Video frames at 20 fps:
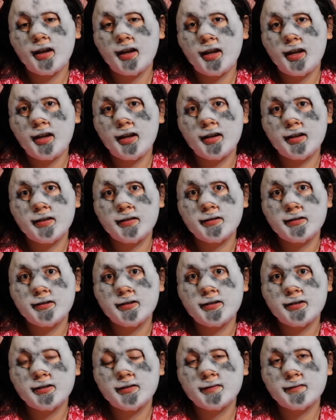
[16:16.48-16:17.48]

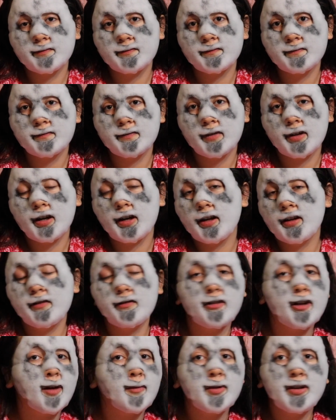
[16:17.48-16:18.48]
And I
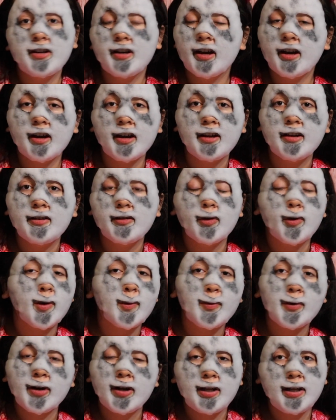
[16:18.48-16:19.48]
have not been kind
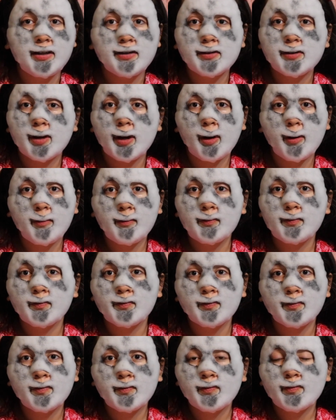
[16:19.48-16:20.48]
or pretty, so
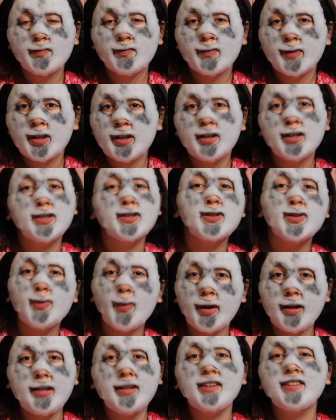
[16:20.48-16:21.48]

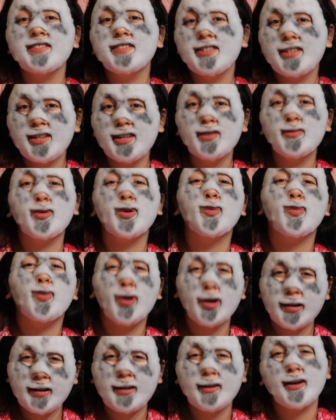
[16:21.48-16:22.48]
2019, we're
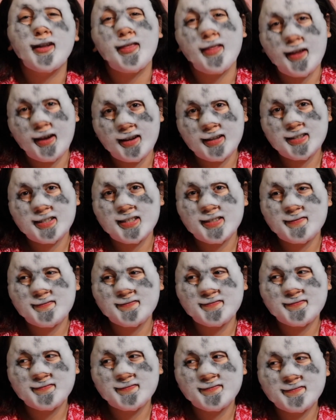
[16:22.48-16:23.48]
working on that.
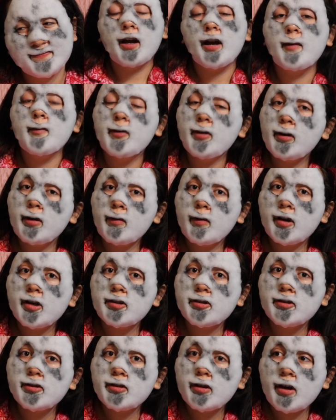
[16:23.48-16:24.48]
I'm gonna go
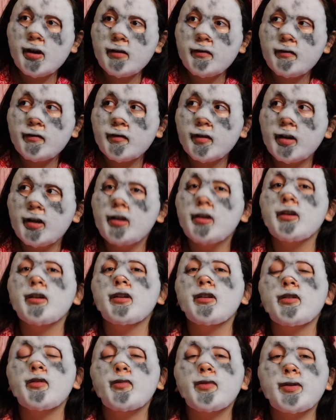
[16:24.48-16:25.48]
wash this off,
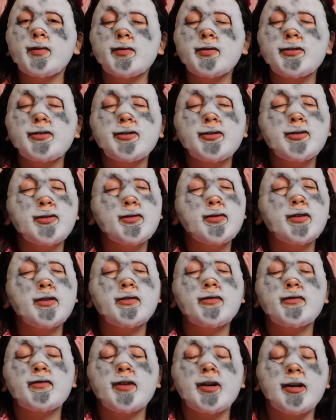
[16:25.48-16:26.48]
and we will do
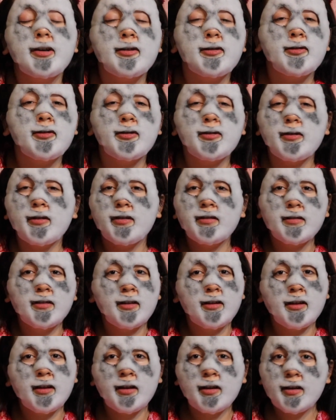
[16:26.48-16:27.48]
final
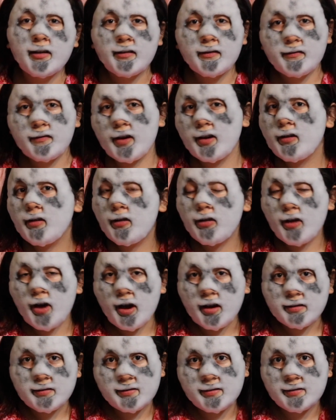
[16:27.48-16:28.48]

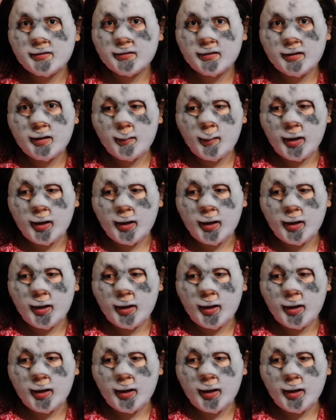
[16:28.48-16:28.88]
thoughts in a